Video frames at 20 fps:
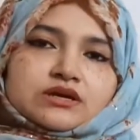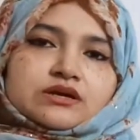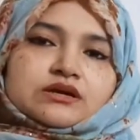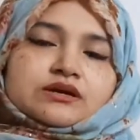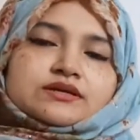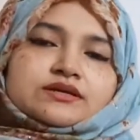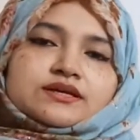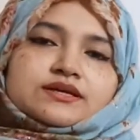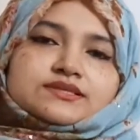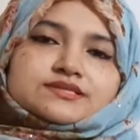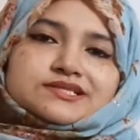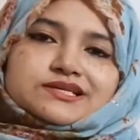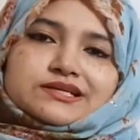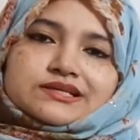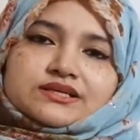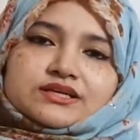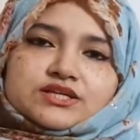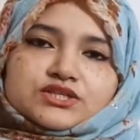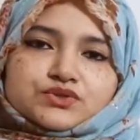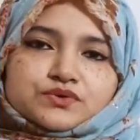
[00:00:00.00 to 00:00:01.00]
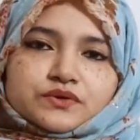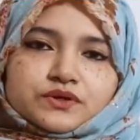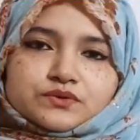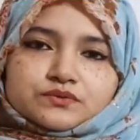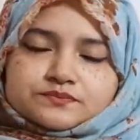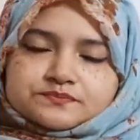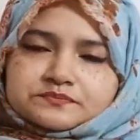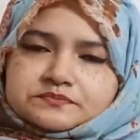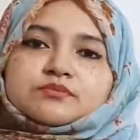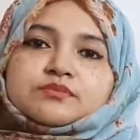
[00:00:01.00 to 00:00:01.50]
is clear to
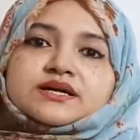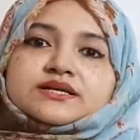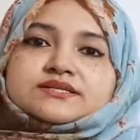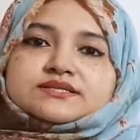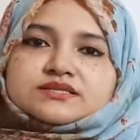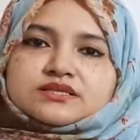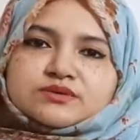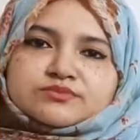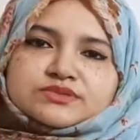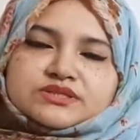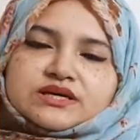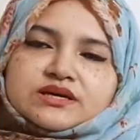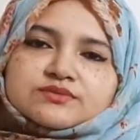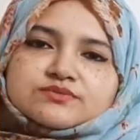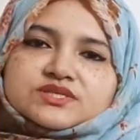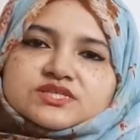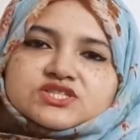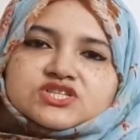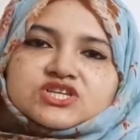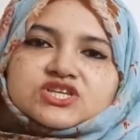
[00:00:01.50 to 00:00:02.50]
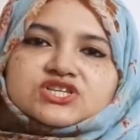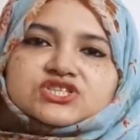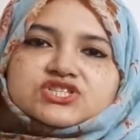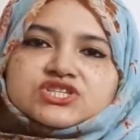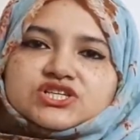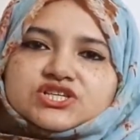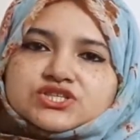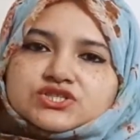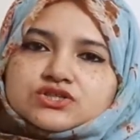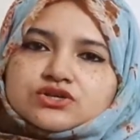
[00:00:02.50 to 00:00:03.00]
you. But sometimes
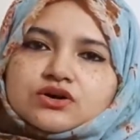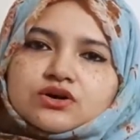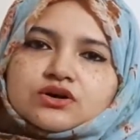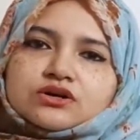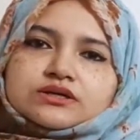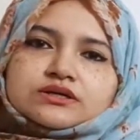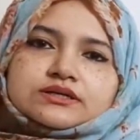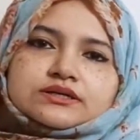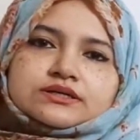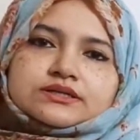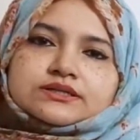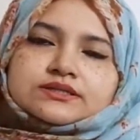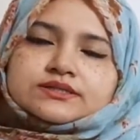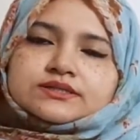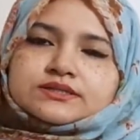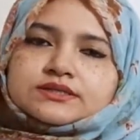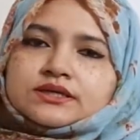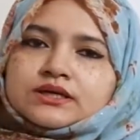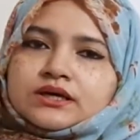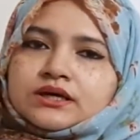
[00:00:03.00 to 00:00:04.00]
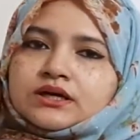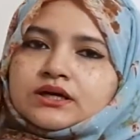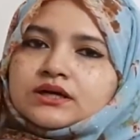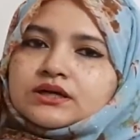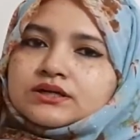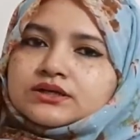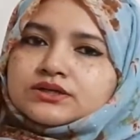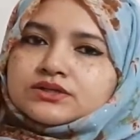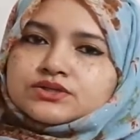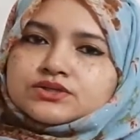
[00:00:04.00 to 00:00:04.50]
changes occurs
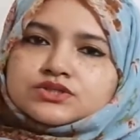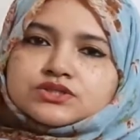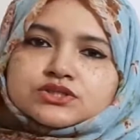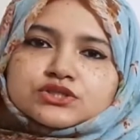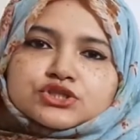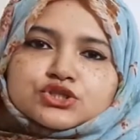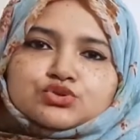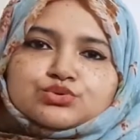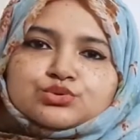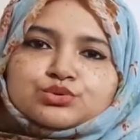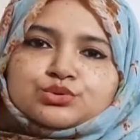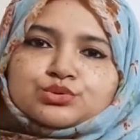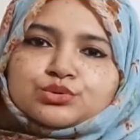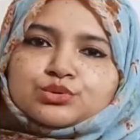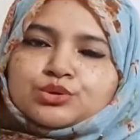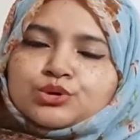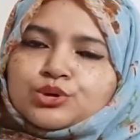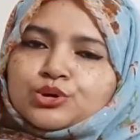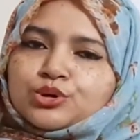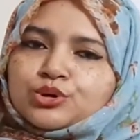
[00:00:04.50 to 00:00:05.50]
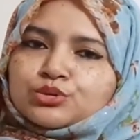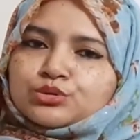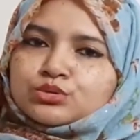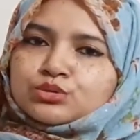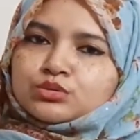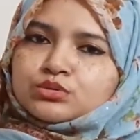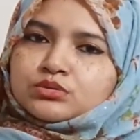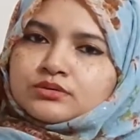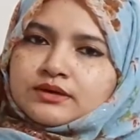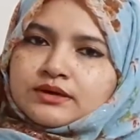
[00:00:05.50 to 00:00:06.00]
due to
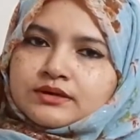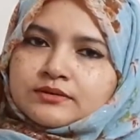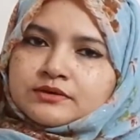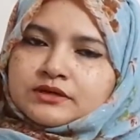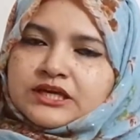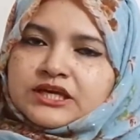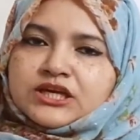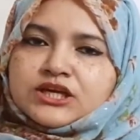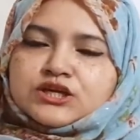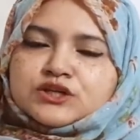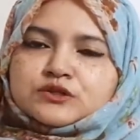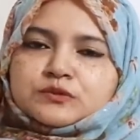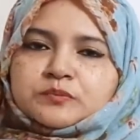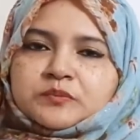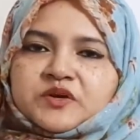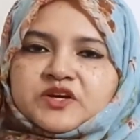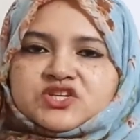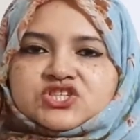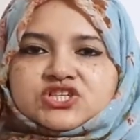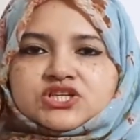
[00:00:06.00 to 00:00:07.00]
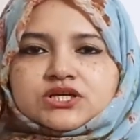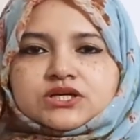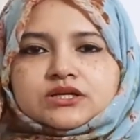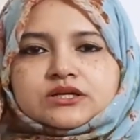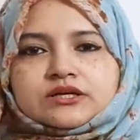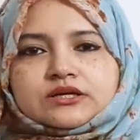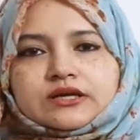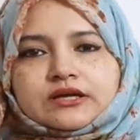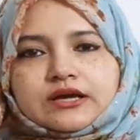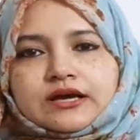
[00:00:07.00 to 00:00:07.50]
heat,
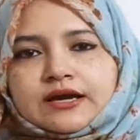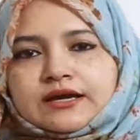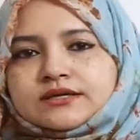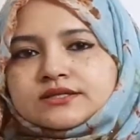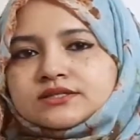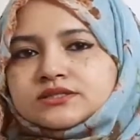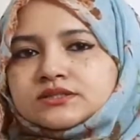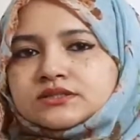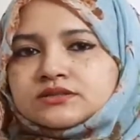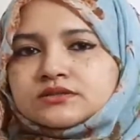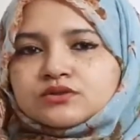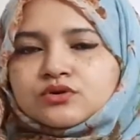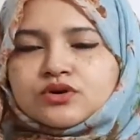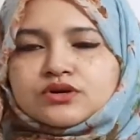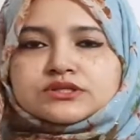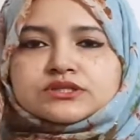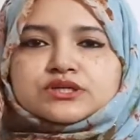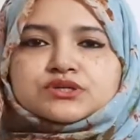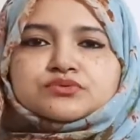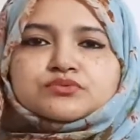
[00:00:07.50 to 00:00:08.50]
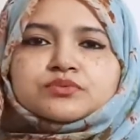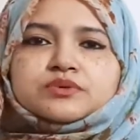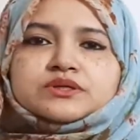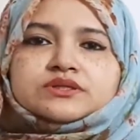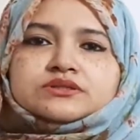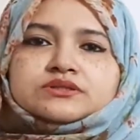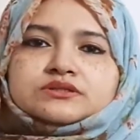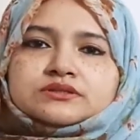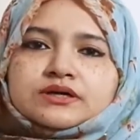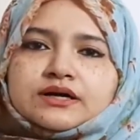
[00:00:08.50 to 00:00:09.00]
pressure and contact
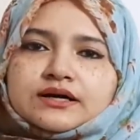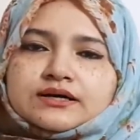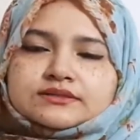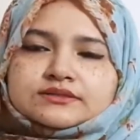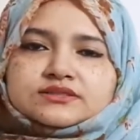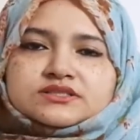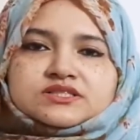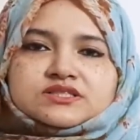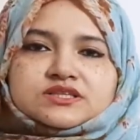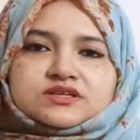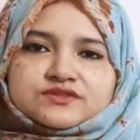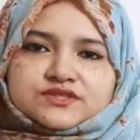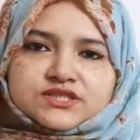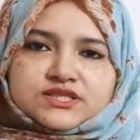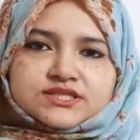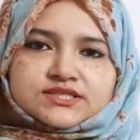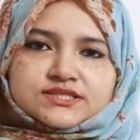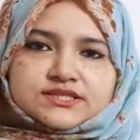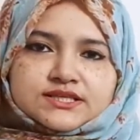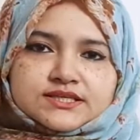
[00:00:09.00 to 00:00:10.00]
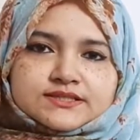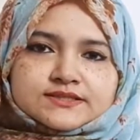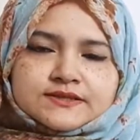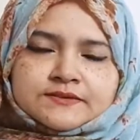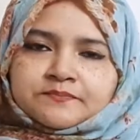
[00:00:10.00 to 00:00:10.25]
with other substances.